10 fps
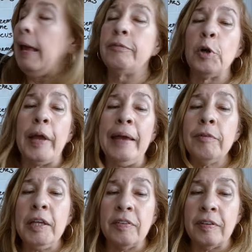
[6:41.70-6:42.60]
if you're
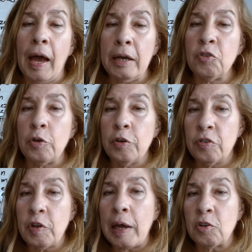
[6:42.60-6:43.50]
having sex or you're
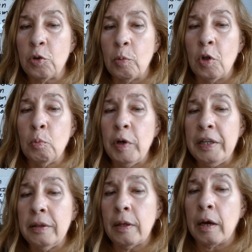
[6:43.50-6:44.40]
sexual
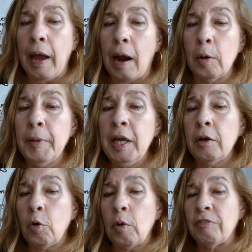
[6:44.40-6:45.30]
with a
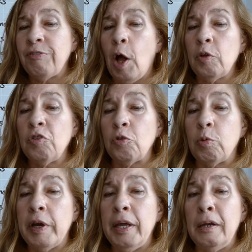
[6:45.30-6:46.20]
karmic or a false
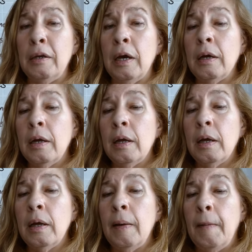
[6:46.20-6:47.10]
twin
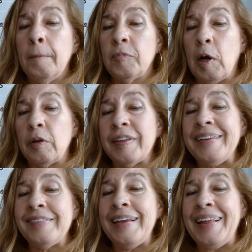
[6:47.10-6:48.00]
there are
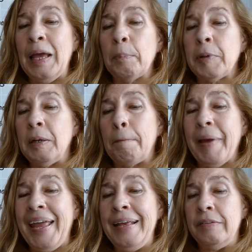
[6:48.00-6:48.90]
things that happen
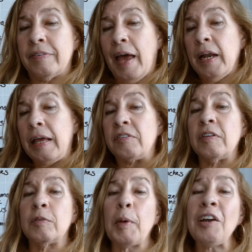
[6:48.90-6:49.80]
pains headaches
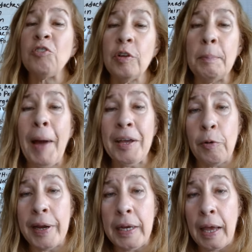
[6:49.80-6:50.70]
especially
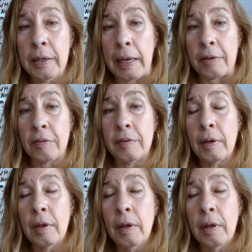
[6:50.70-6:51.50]
migraine headaches